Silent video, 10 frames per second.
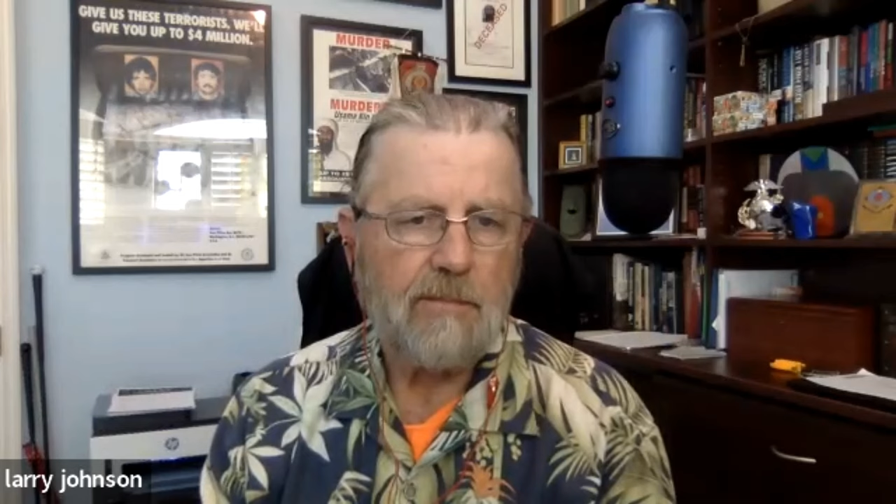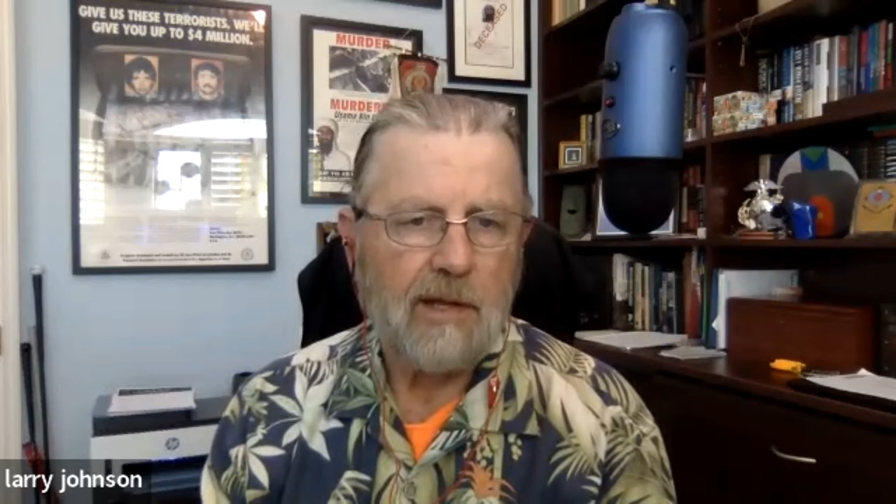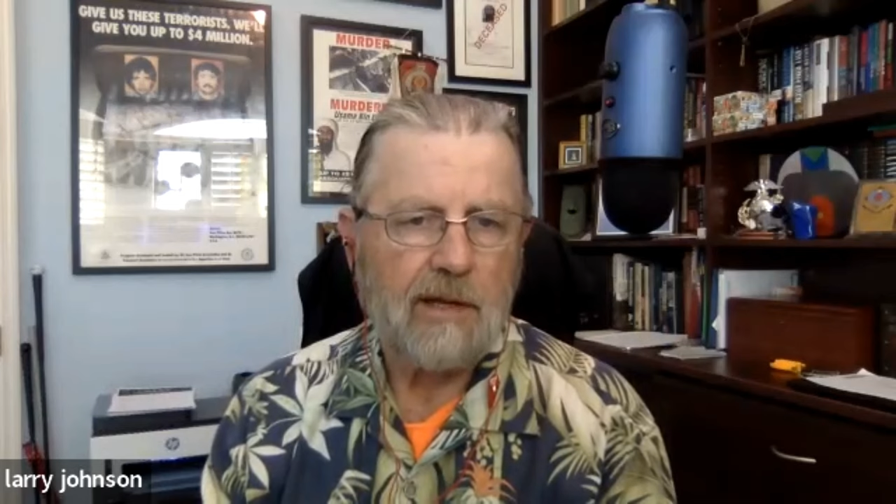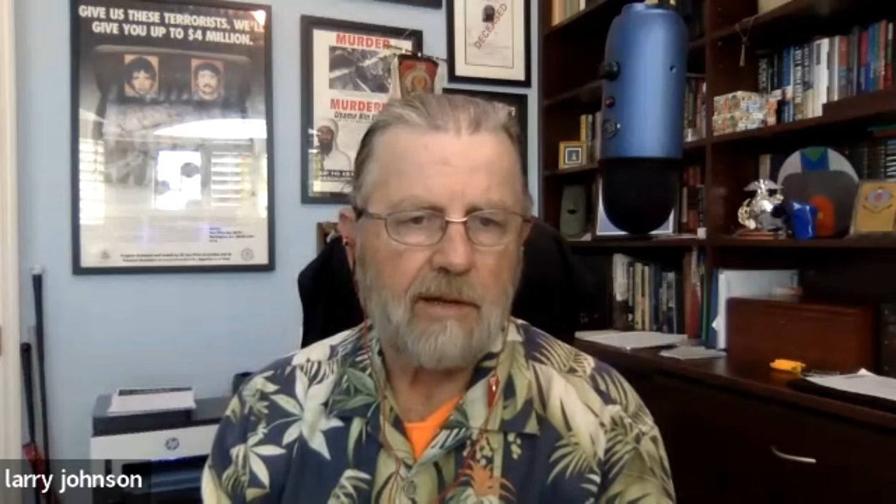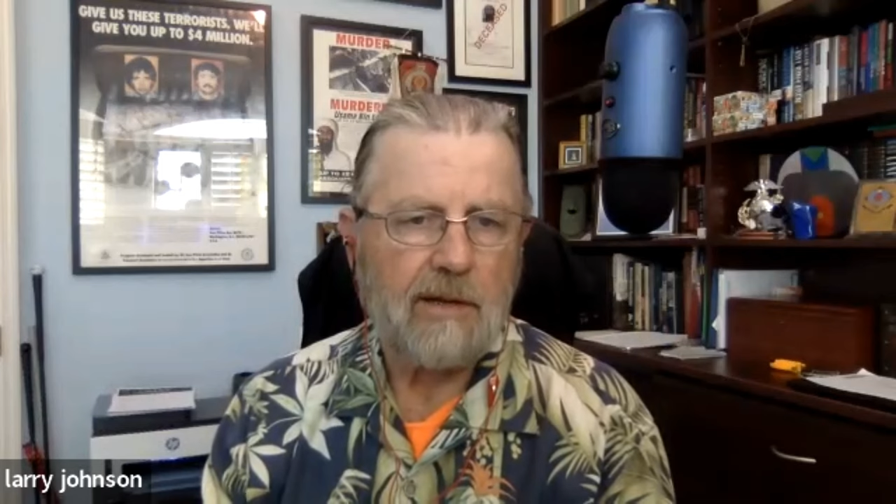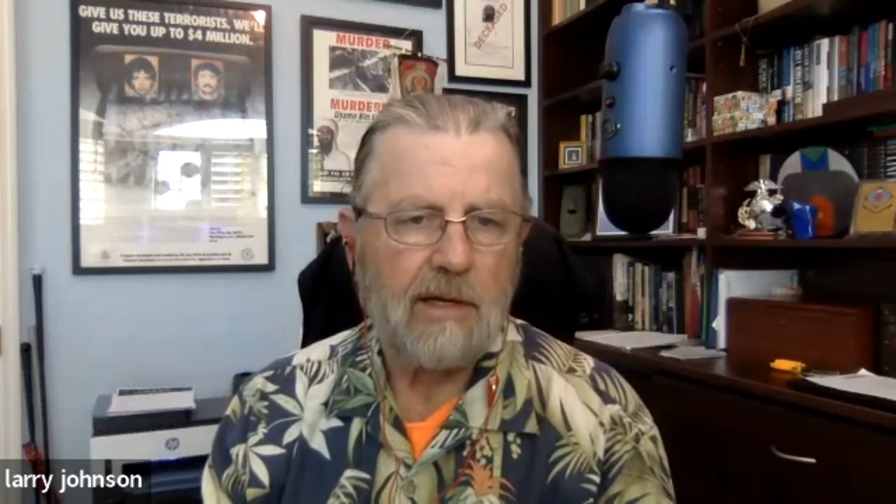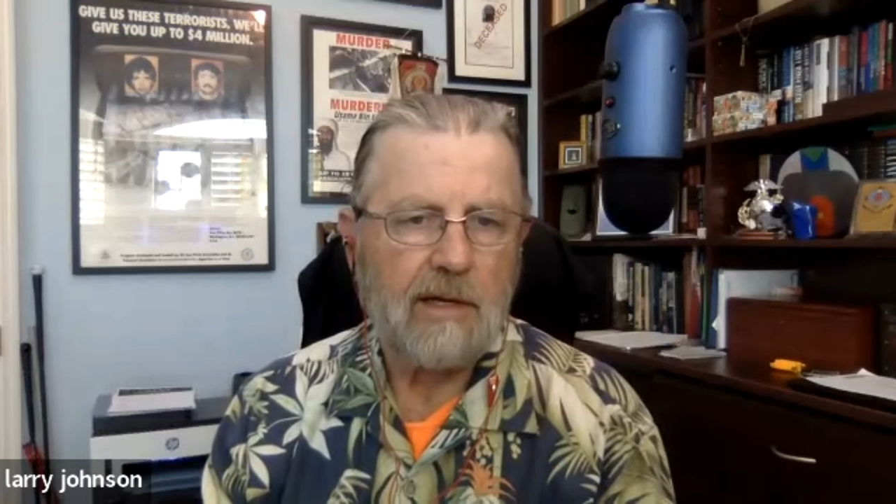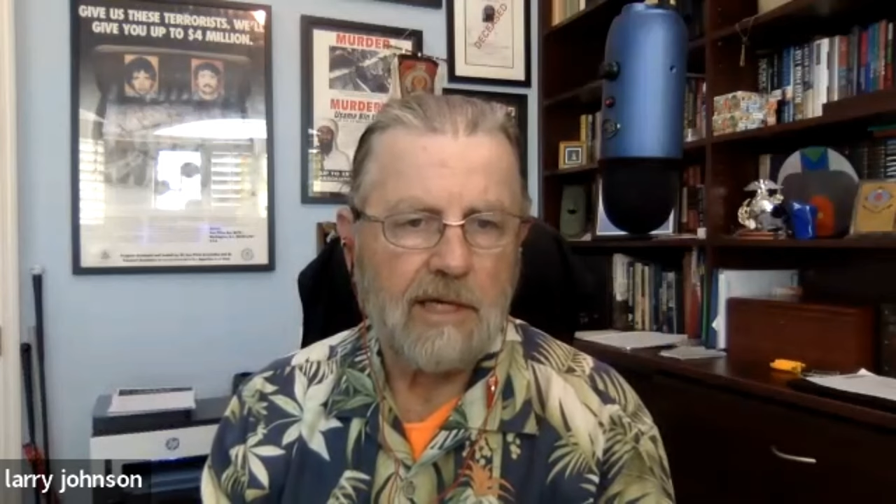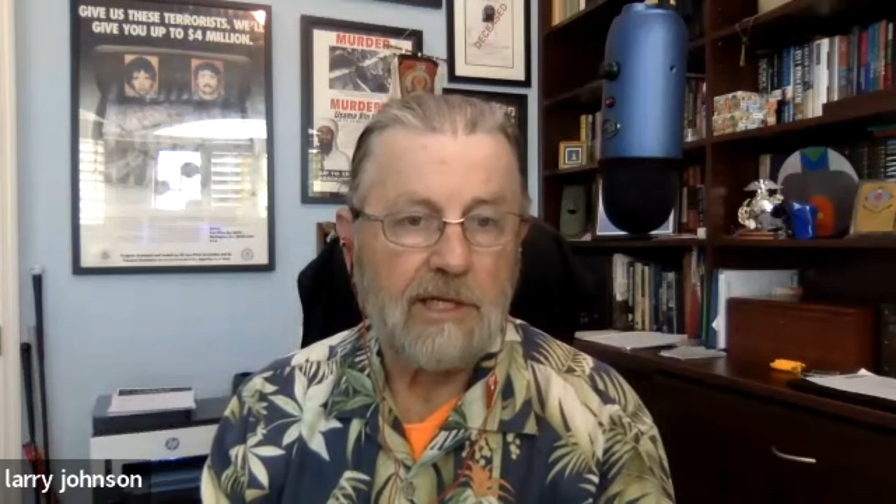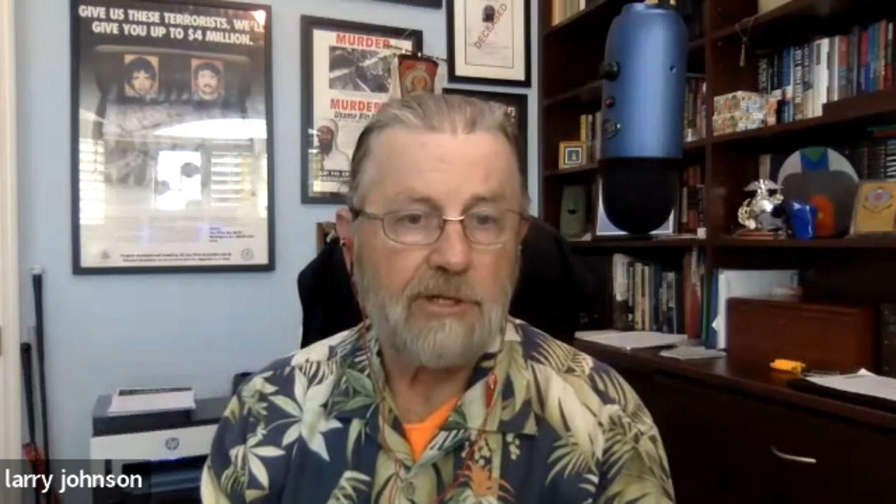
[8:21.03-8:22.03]
in
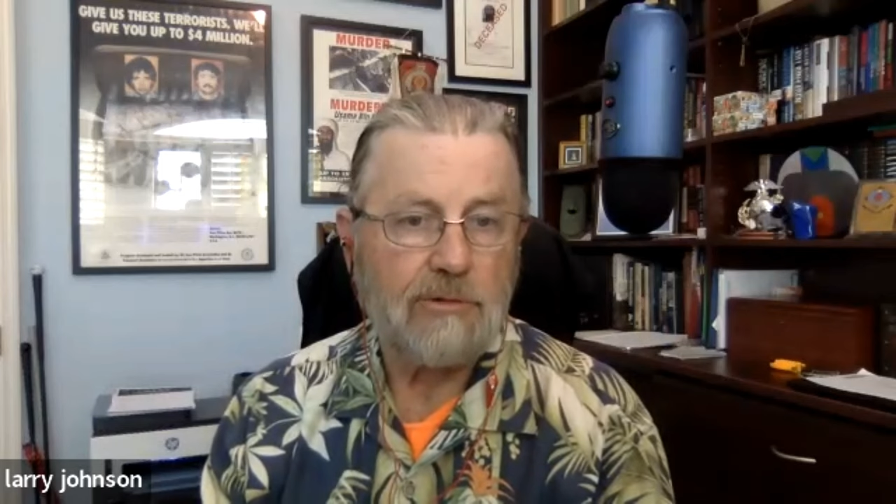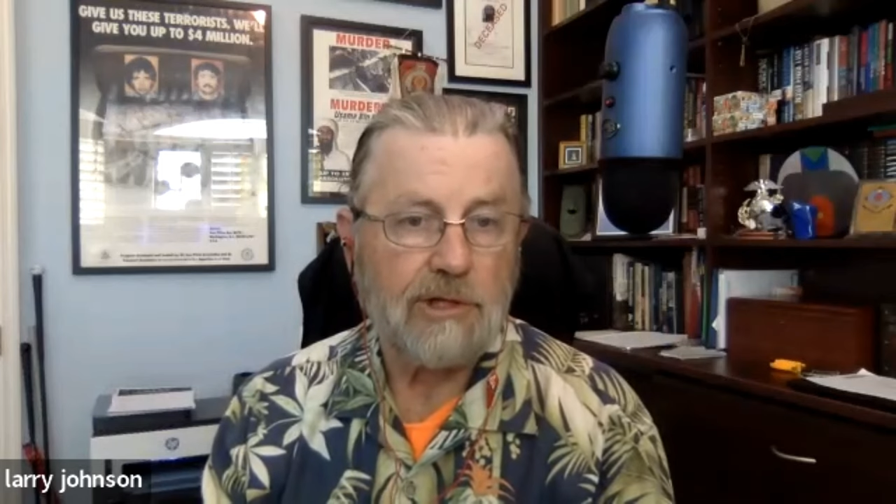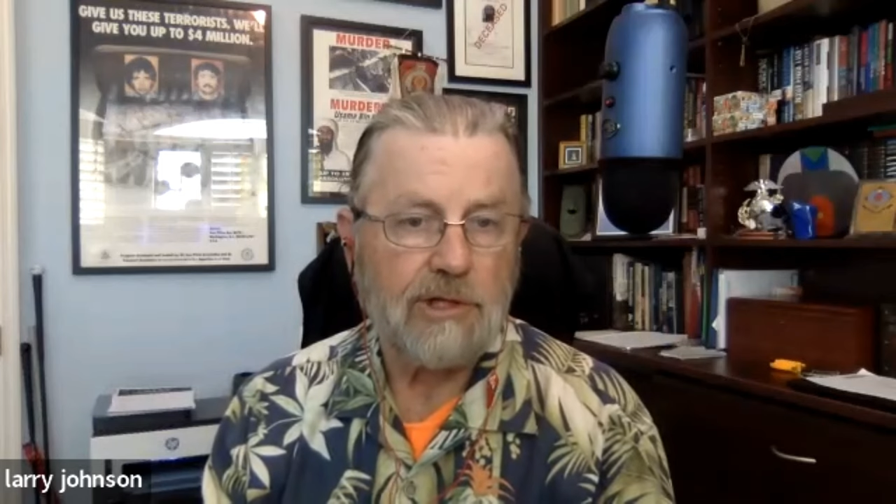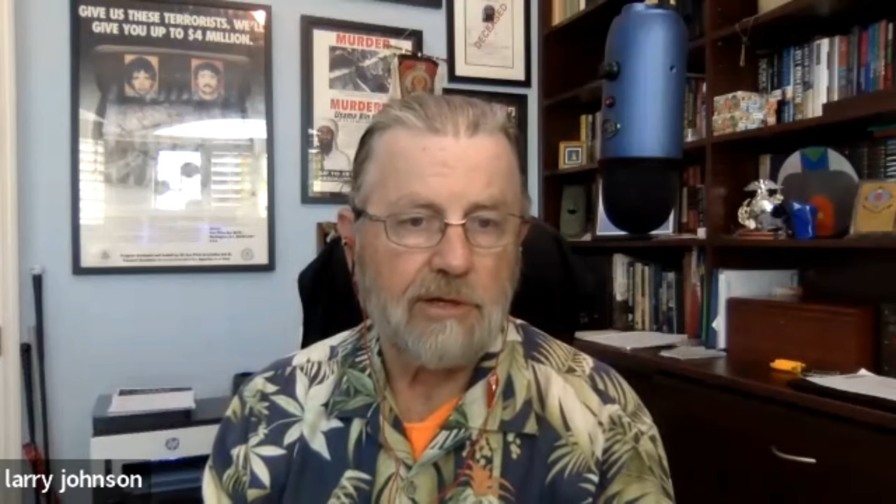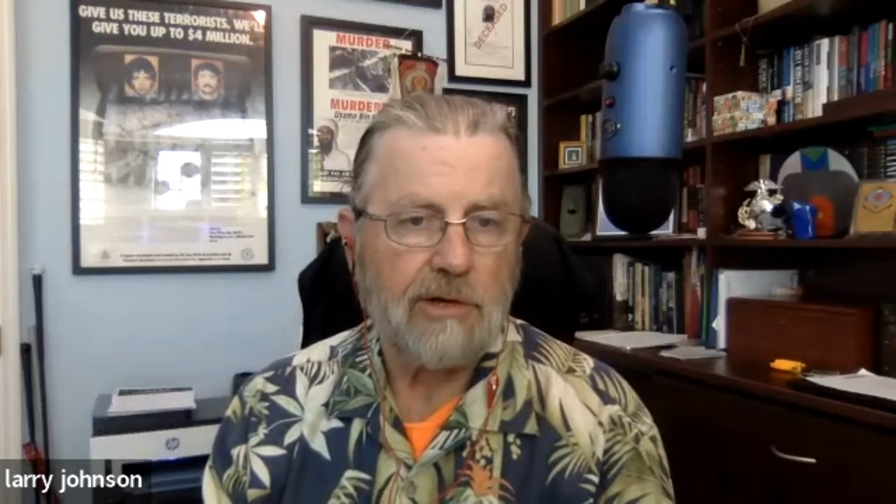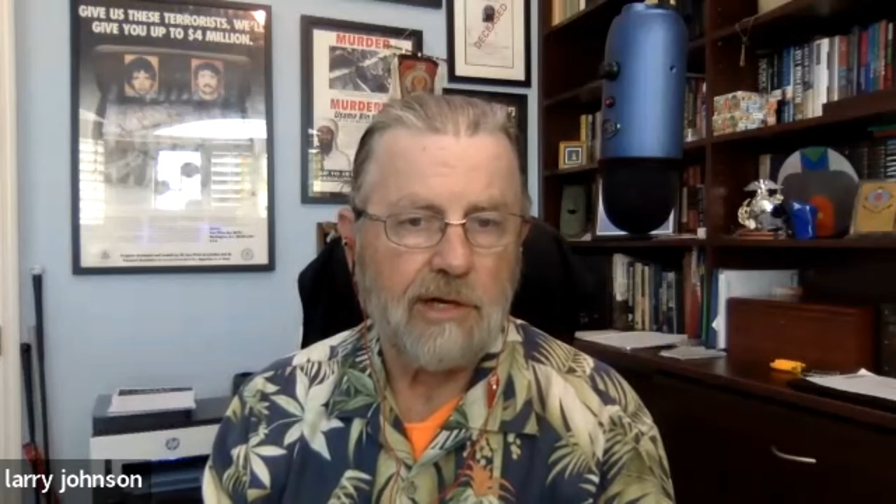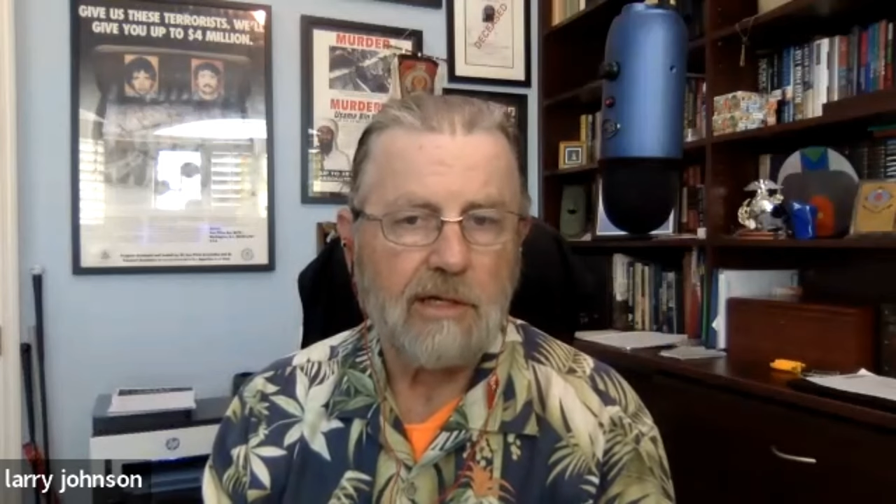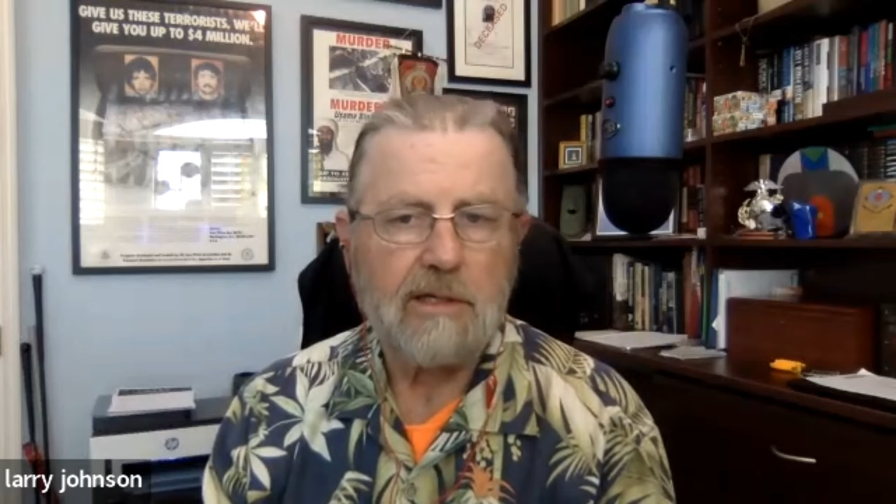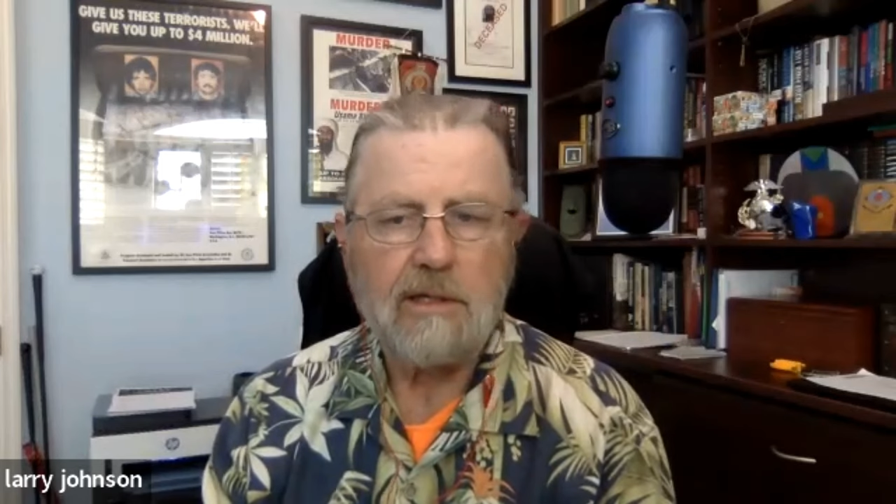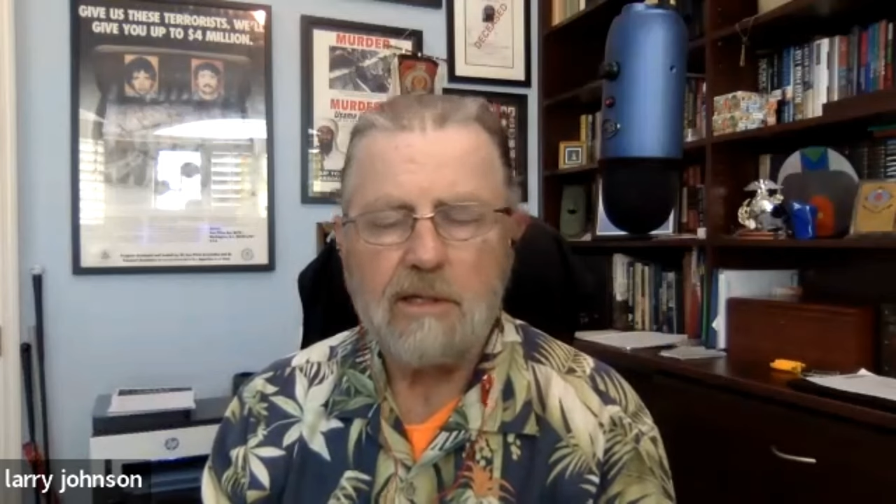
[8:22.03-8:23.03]
eastern
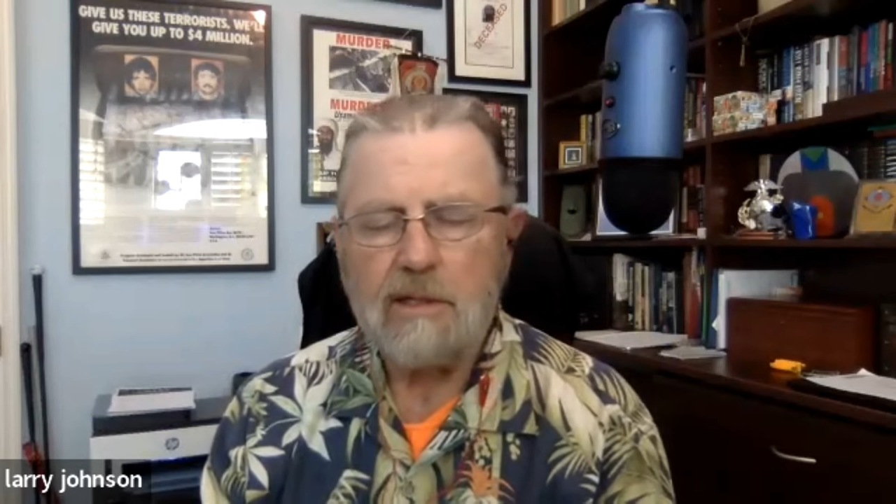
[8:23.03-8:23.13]
Syria